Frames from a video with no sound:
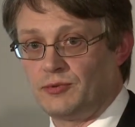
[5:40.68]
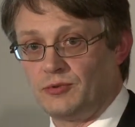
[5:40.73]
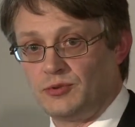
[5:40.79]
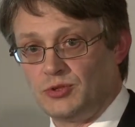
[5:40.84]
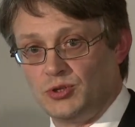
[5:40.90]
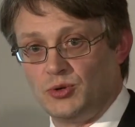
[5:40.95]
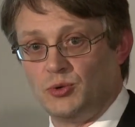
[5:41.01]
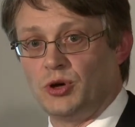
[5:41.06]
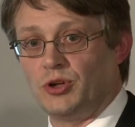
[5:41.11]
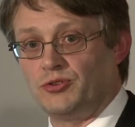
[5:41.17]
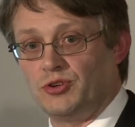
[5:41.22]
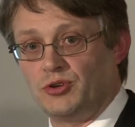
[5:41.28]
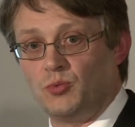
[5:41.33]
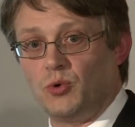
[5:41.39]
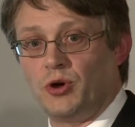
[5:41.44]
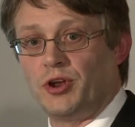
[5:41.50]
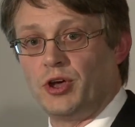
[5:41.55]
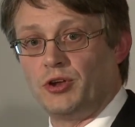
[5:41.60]
200,
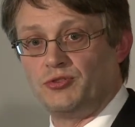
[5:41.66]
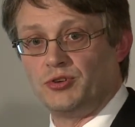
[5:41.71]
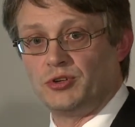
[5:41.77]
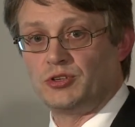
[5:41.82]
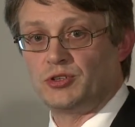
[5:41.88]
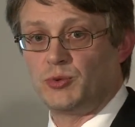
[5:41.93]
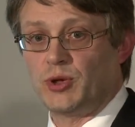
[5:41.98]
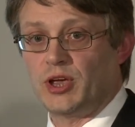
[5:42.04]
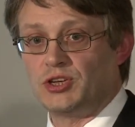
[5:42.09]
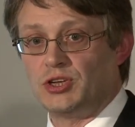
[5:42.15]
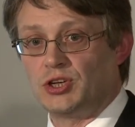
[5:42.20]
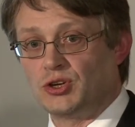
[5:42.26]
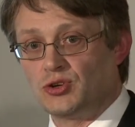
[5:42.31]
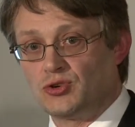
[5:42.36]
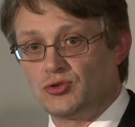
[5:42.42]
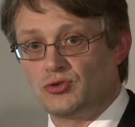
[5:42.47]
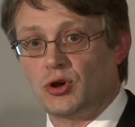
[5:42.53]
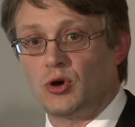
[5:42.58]
100. So we actually
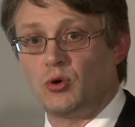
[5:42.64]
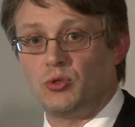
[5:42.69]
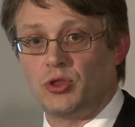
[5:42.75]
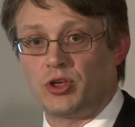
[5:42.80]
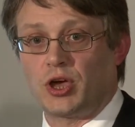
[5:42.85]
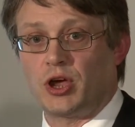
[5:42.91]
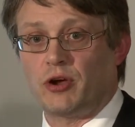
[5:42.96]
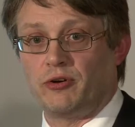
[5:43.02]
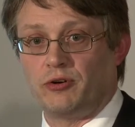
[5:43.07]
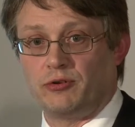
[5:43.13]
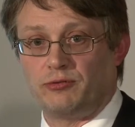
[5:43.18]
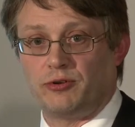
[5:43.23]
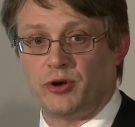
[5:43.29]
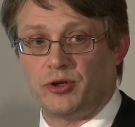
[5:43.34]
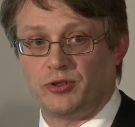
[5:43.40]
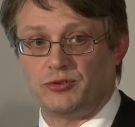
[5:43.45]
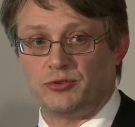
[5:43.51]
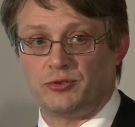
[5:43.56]
control the current
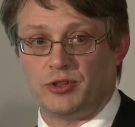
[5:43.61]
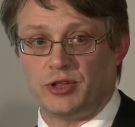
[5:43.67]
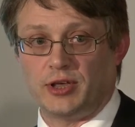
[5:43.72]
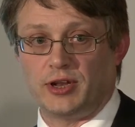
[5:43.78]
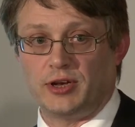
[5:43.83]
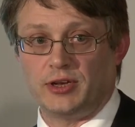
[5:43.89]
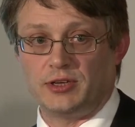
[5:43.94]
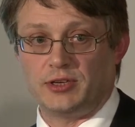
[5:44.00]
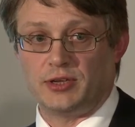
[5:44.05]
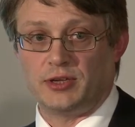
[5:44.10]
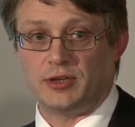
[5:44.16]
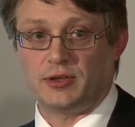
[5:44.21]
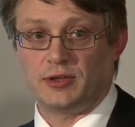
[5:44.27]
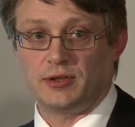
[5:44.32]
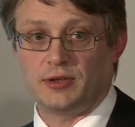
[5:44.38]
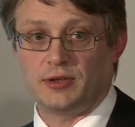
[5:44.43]
flowing through the LED.